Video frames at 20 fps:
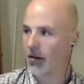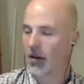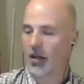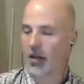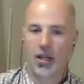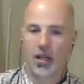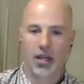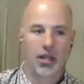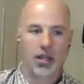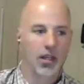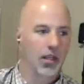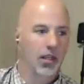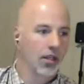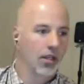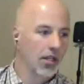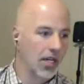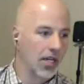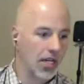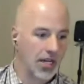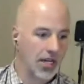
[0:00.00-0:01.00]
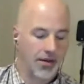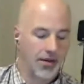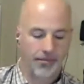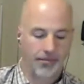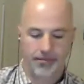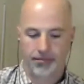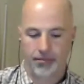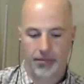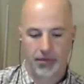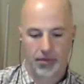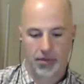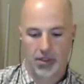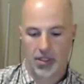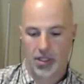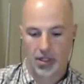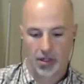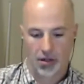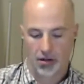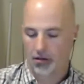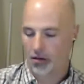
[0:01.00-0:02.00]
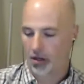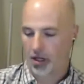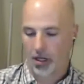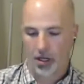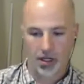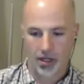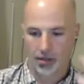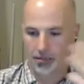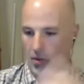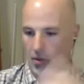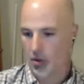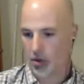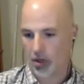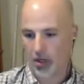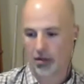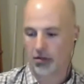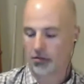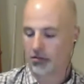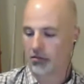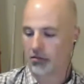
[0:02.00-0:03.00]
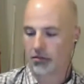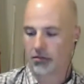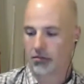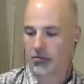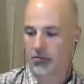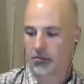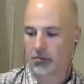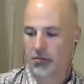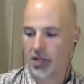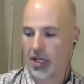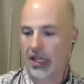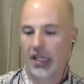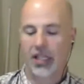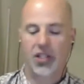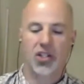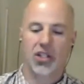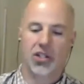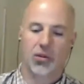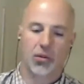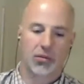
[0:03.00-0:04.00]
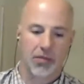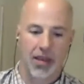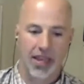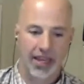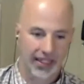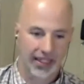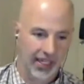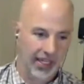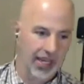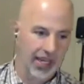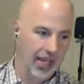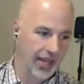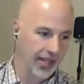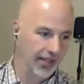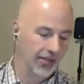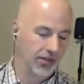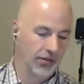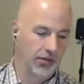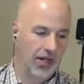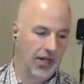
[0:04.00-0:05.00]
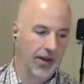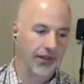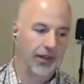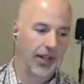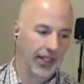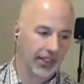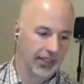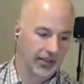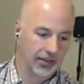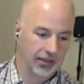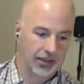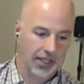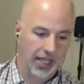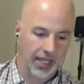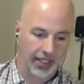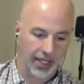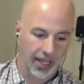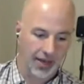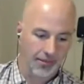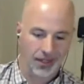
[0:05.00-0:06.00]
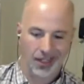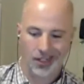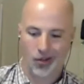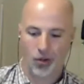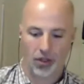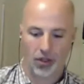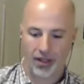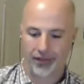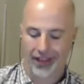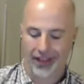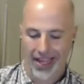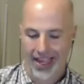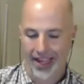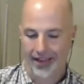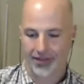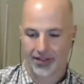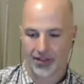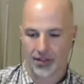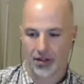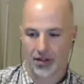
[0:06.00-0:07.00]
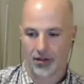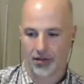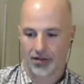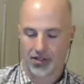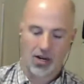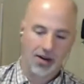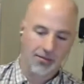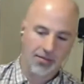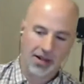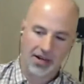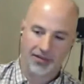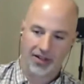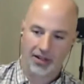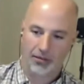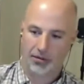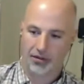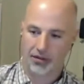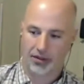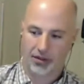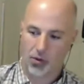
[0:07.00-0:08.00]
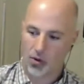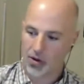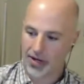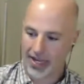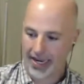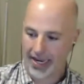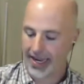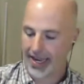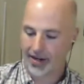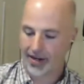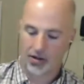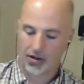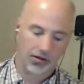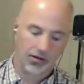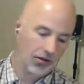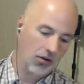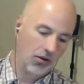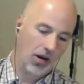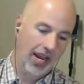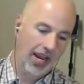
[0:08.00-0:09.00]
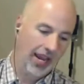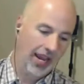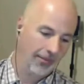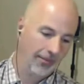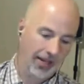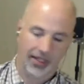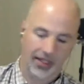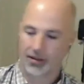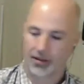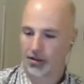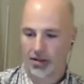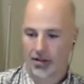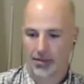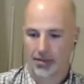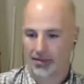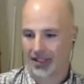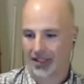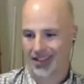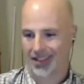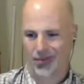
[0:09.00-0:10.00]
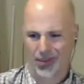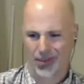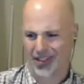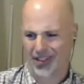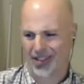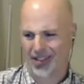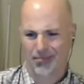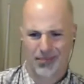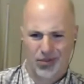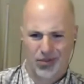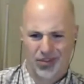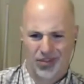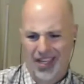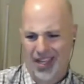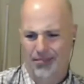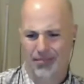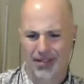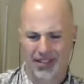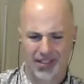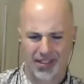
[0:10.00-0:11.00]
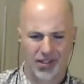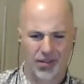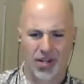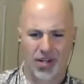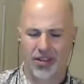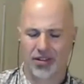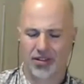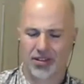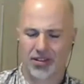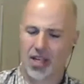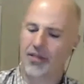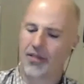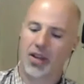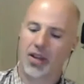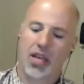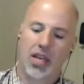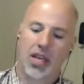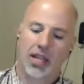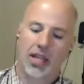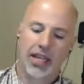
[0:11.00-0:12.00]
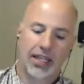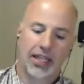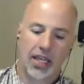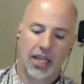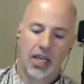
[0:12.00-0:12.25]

to, I'm going to Elitch's with my kids or whatever. Like I'm going to go live life. So sorry, I'm not available to record that night. Or hey, I'm not going to do an update this week because I'm too damn busy doing other stuff. Like,